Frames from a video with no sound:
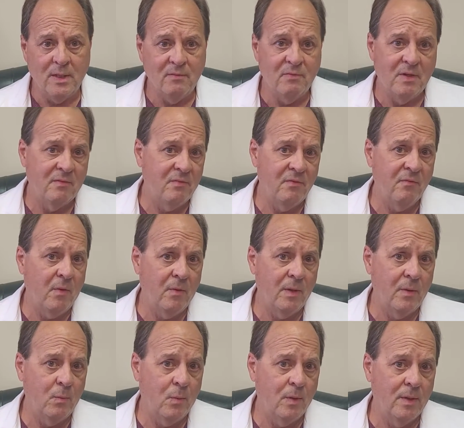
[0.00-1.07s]
Even if you've only
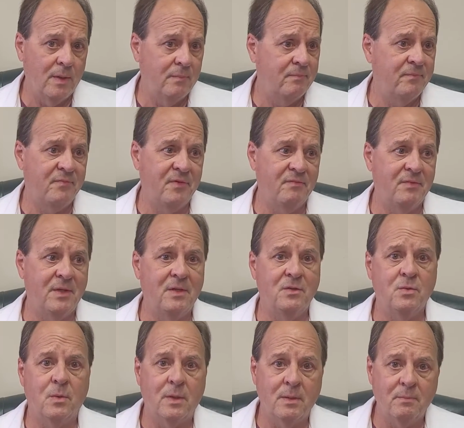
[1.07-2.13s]
worn it
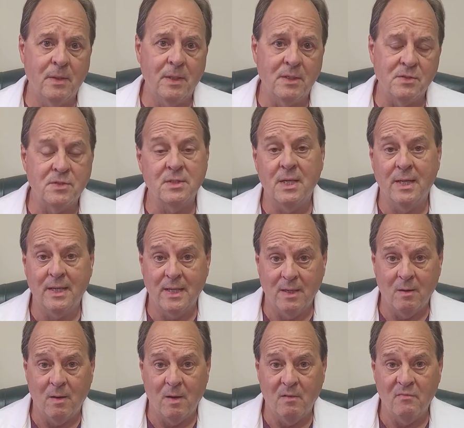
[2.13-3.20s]
15-20 minutes, take it
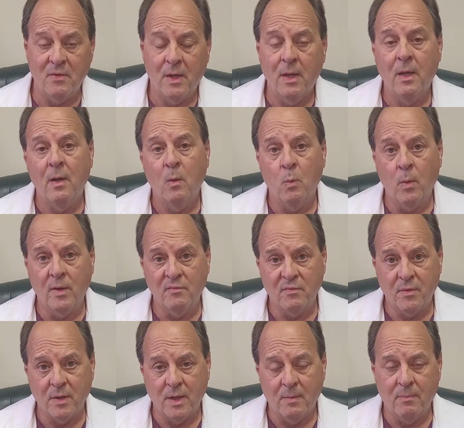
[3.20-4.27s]
off, wait
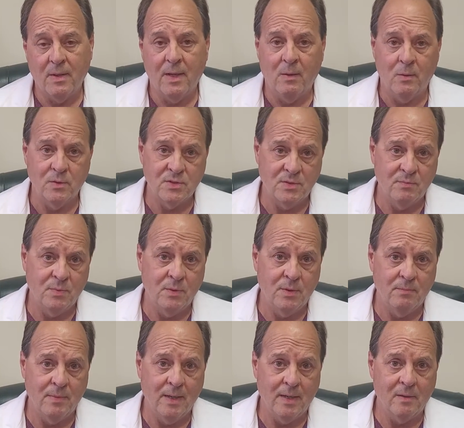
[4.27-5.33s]
for a couple hours, and put
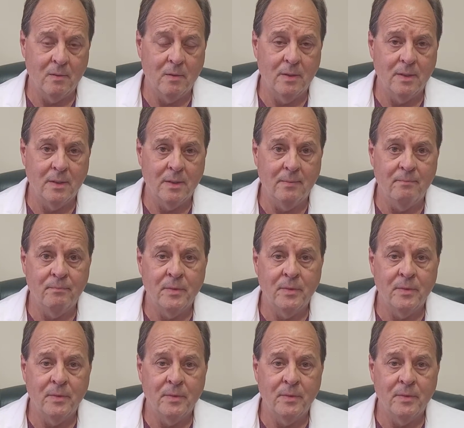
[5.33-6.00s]
it back on again.